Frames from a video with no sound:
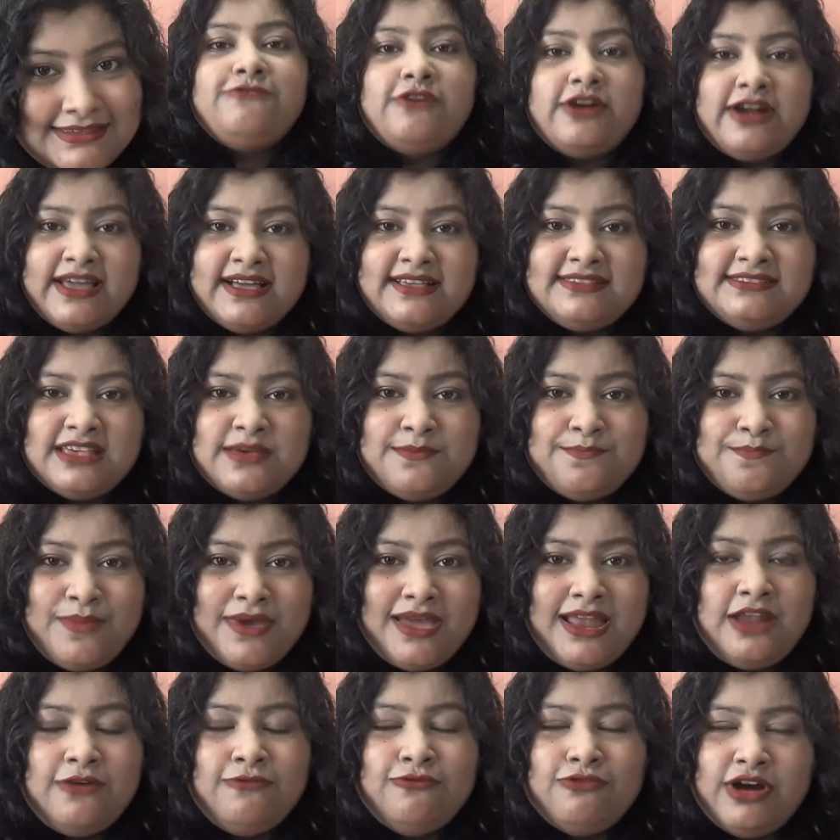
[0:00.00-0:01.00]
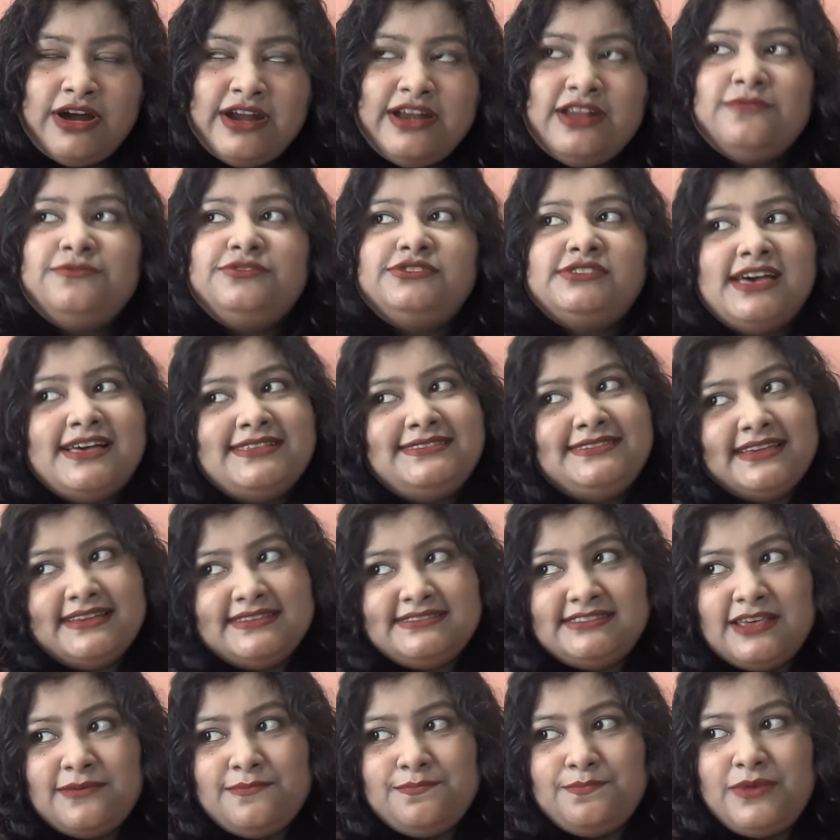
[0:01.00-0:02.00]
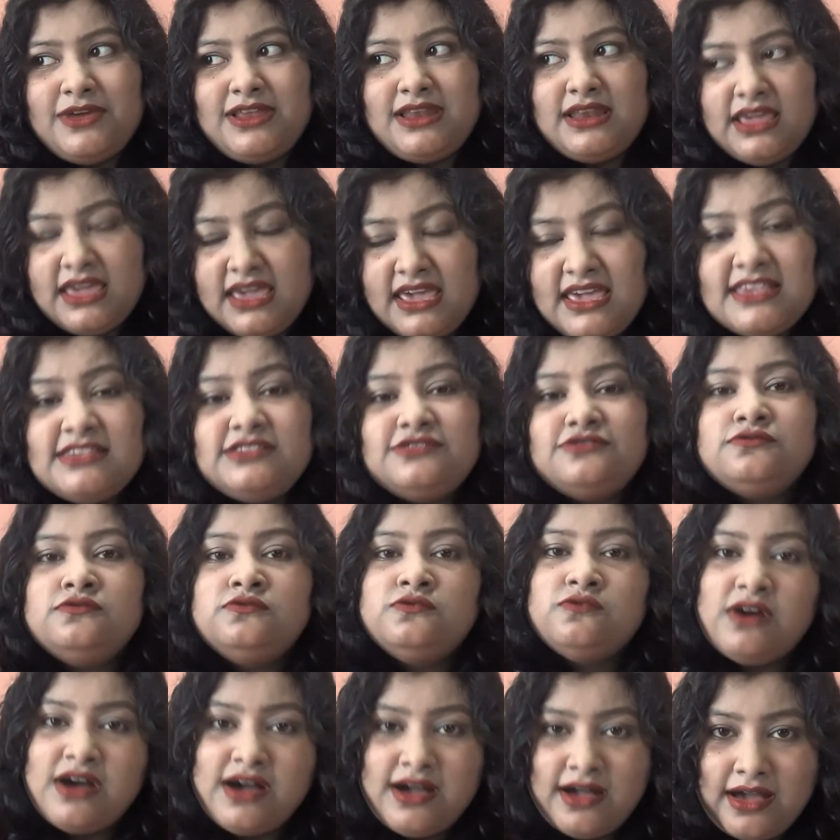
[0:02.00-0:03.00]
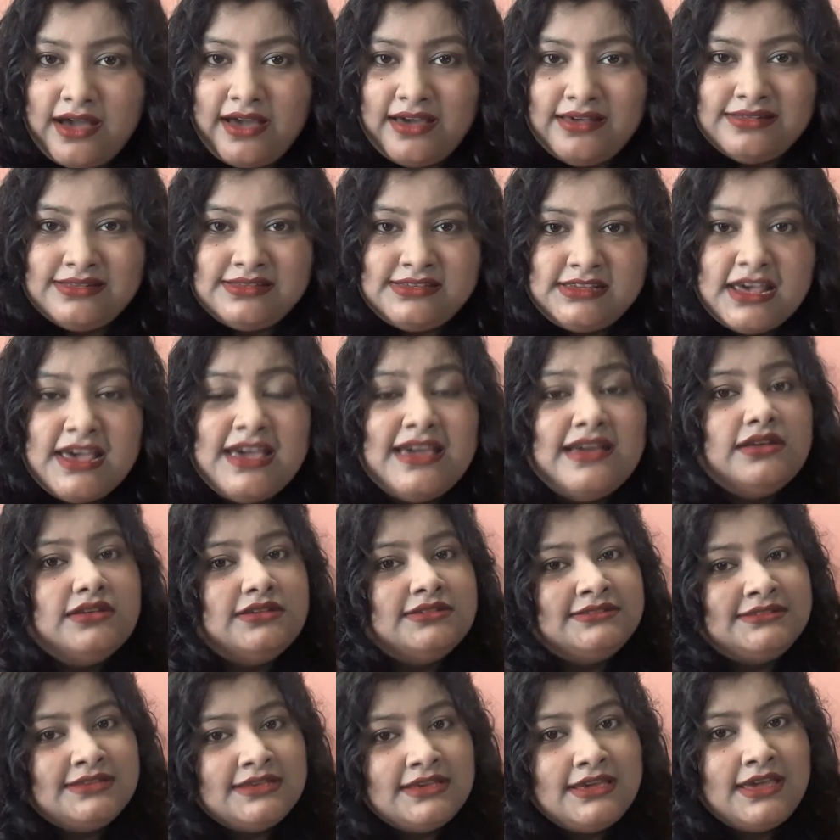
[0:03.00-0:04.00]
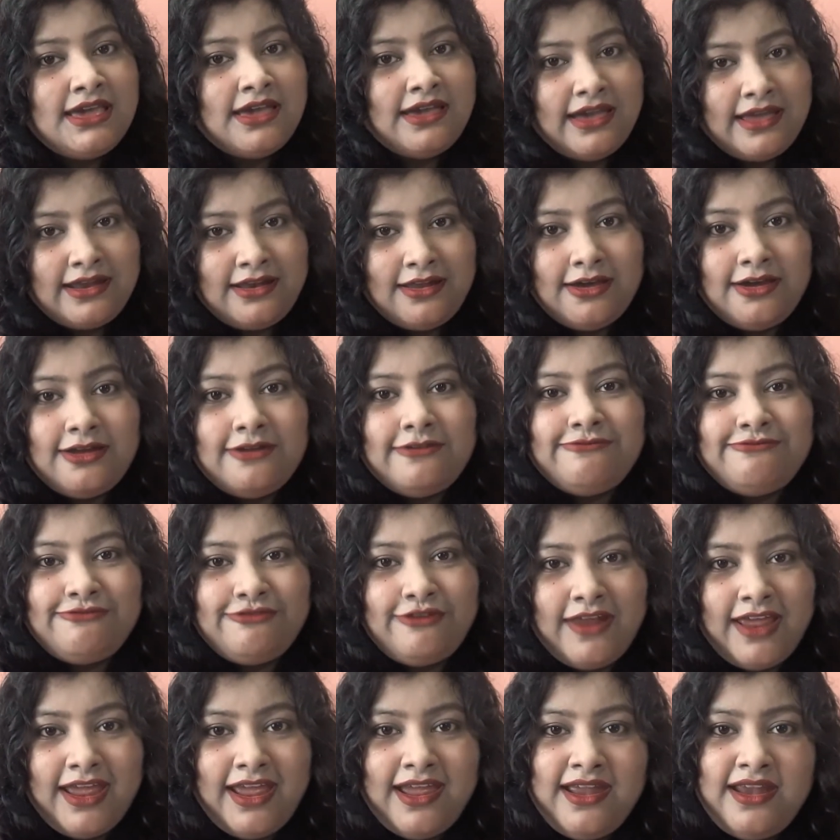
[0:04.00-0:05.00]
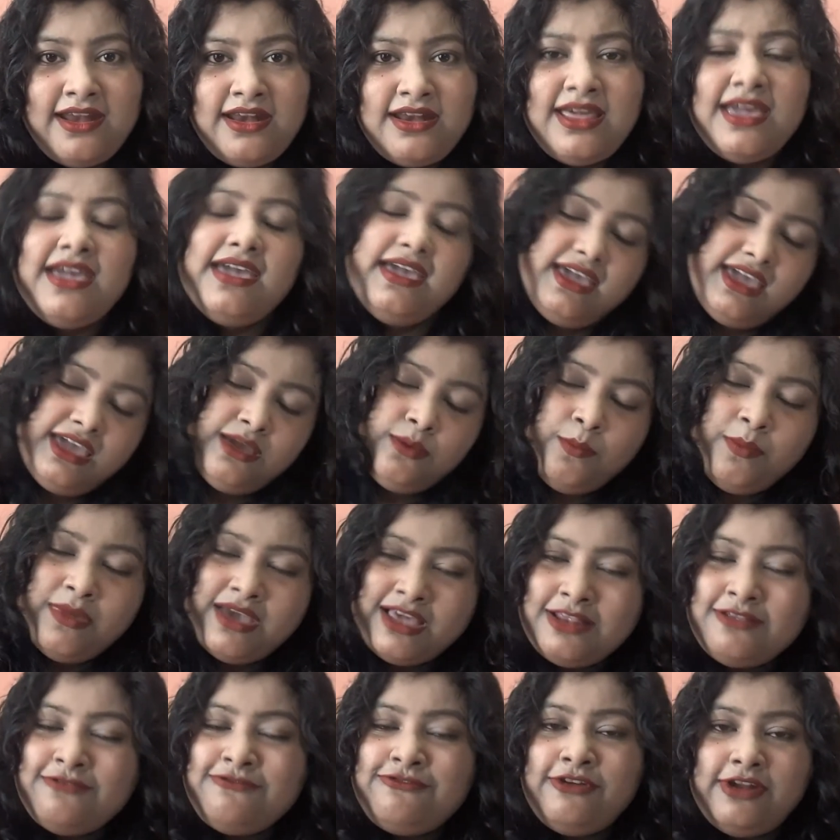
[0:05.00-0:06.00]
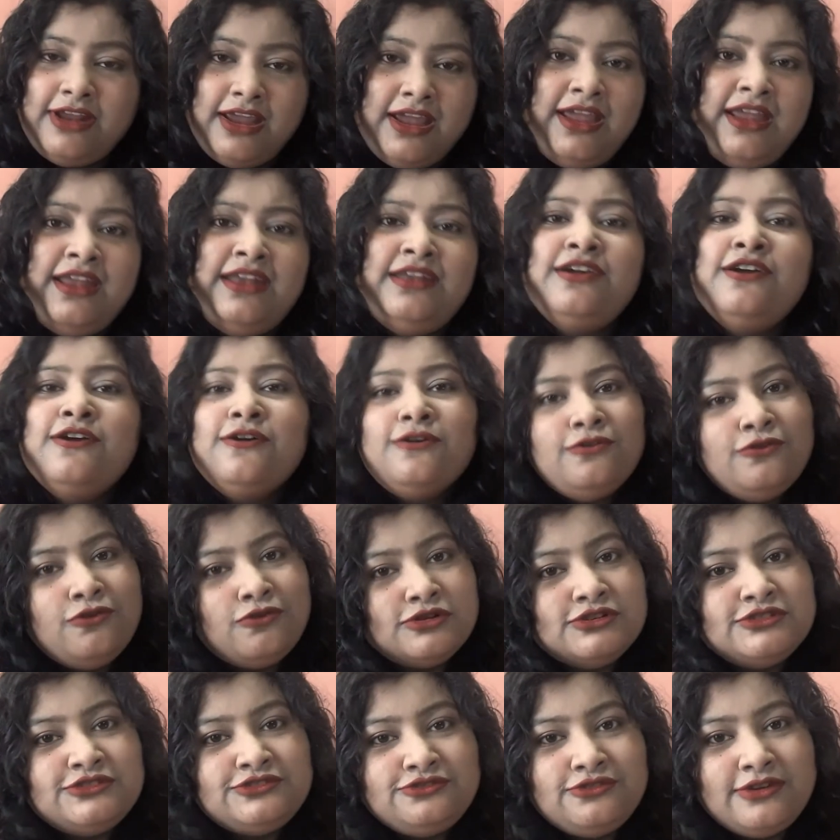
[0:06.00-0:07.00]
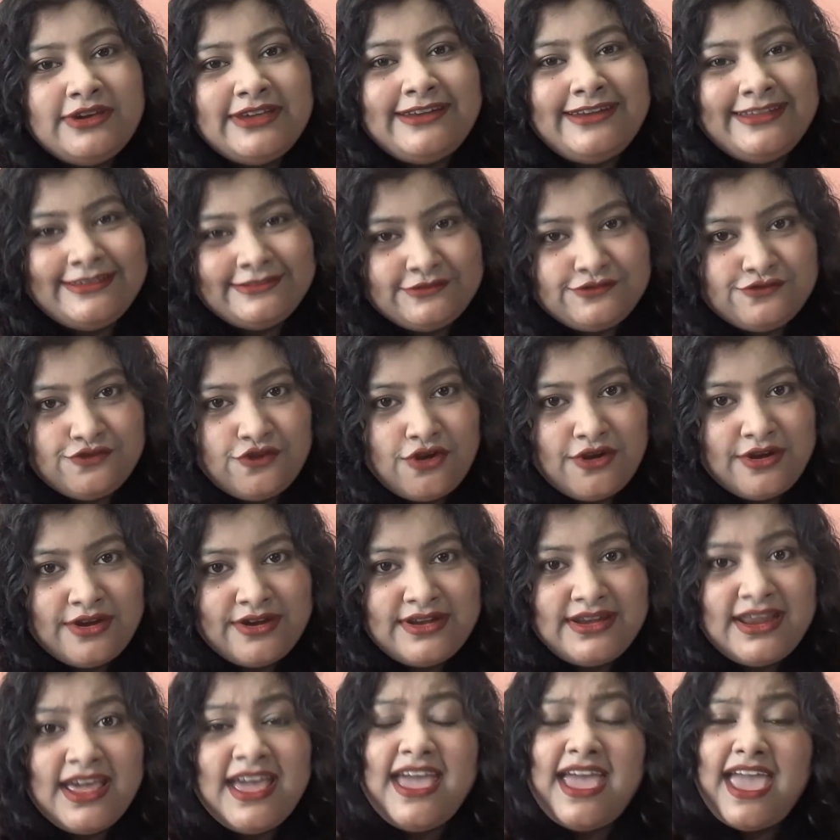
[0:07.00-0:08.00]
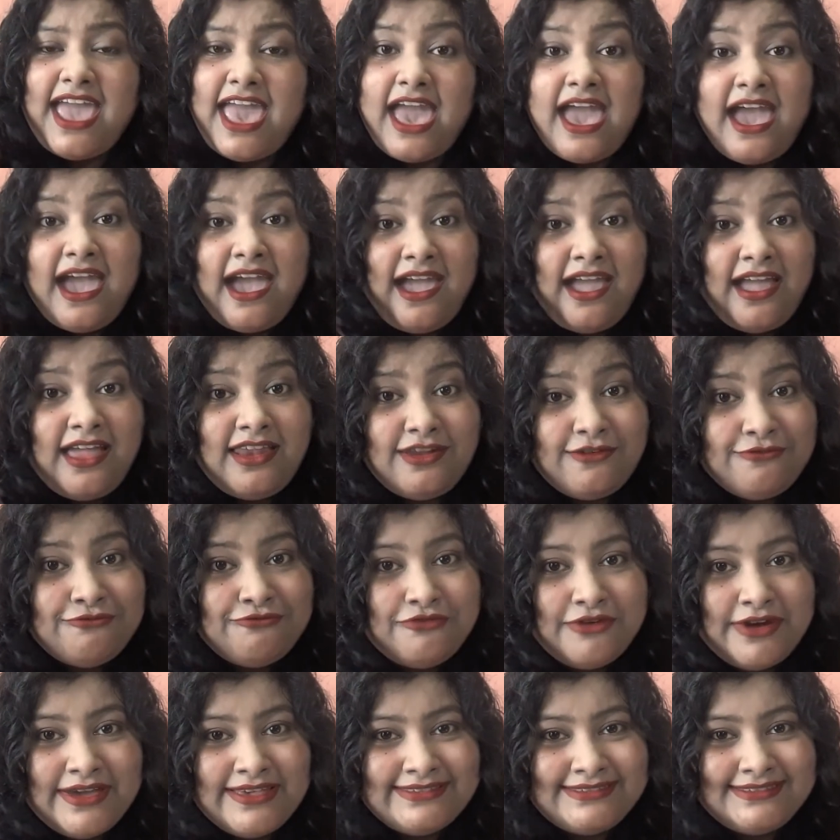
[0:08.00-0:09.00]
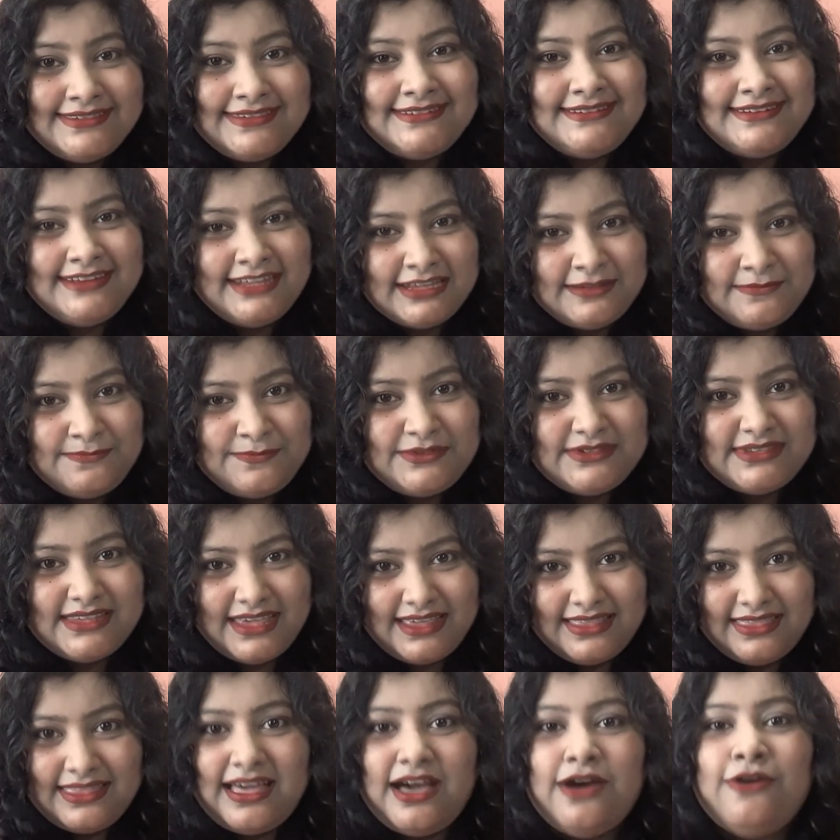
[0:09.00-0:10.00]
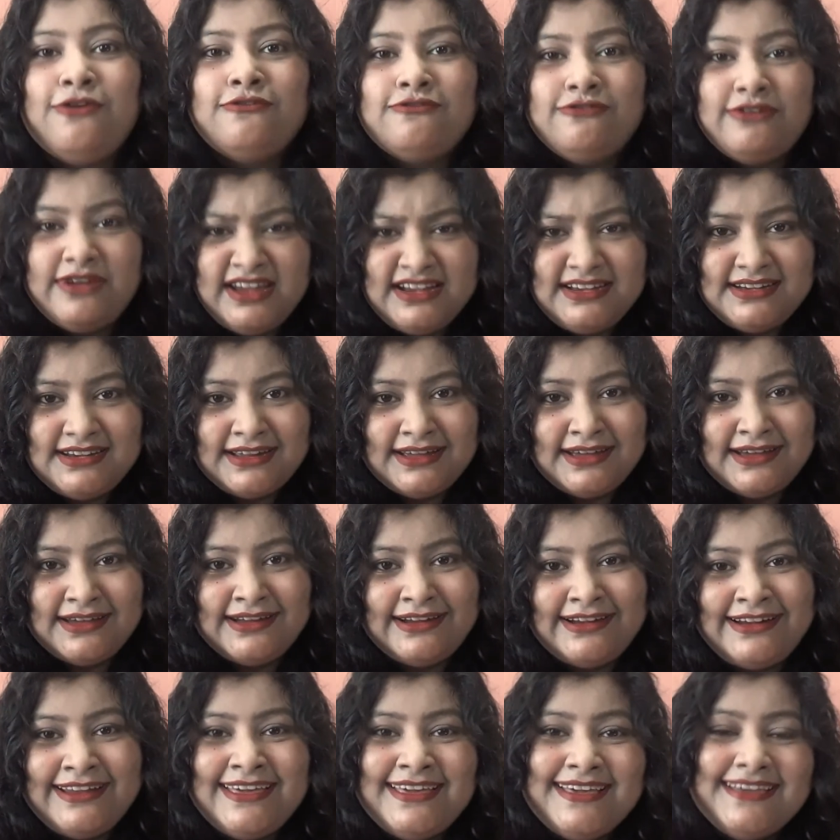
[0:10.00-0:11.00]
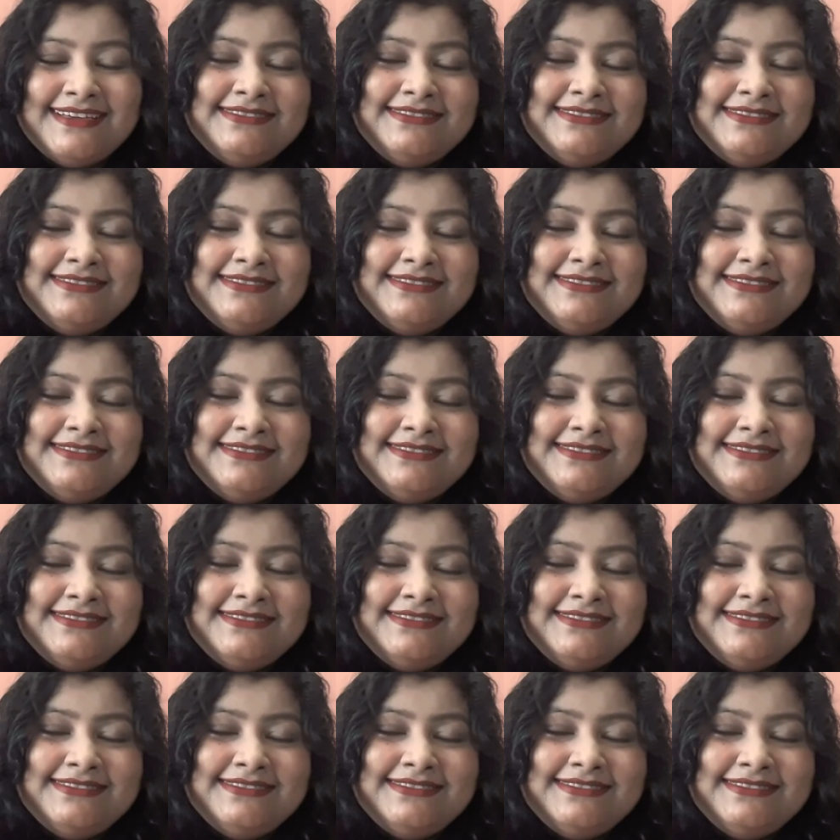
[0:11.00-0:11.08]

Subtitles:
For example, one of such examples is once she and her friend, a male friend, goes to a restaurant and when she tips the waiter